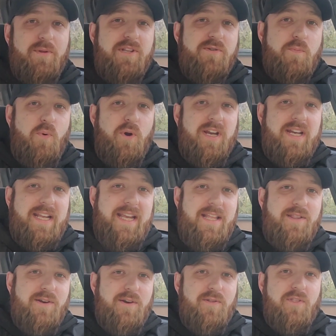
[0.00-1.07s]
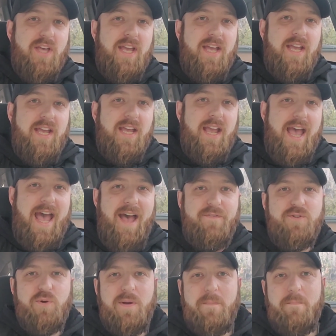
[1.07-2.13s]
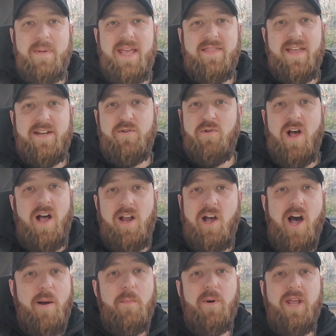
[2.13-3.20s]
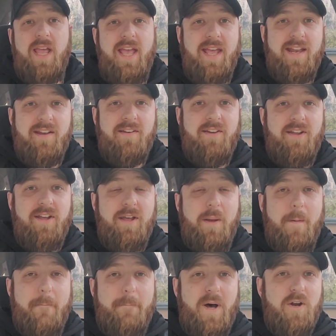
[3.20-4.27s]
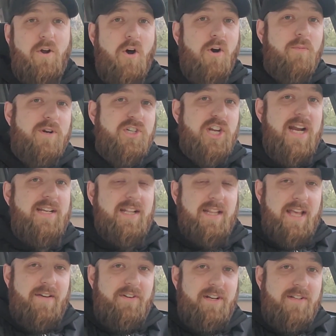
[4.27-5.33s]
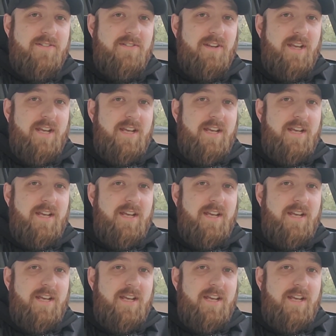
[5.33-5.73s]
this point, either they have to admit they do not comprehend but are rejecting the evidence,